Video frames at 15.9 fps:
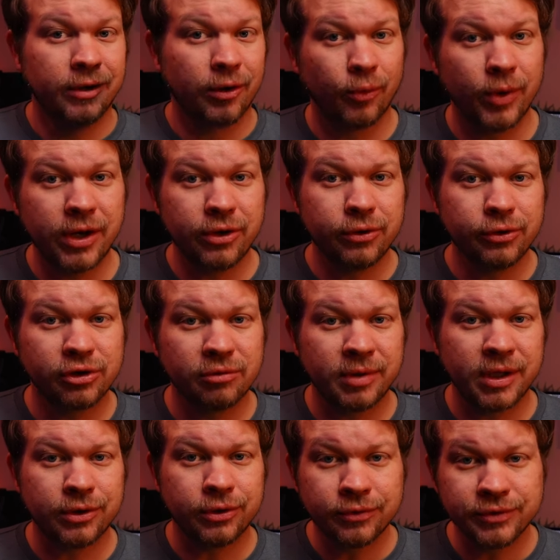when you should
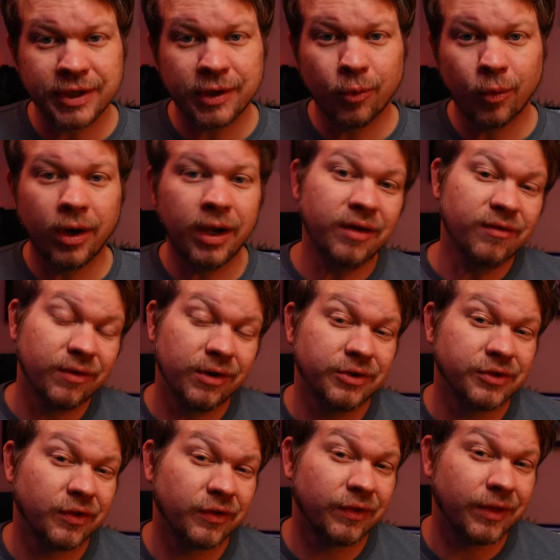be using one
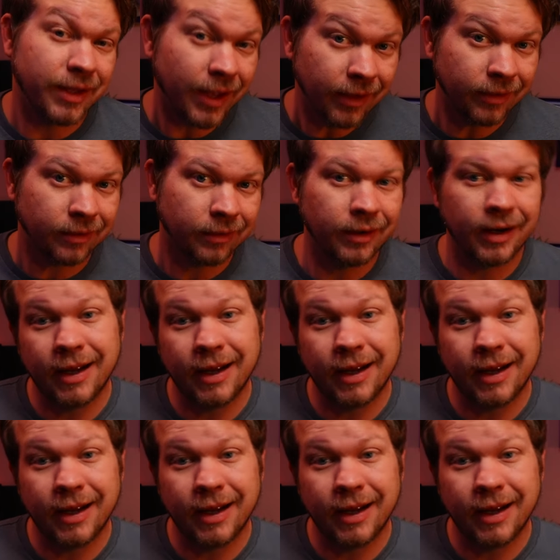versus the other,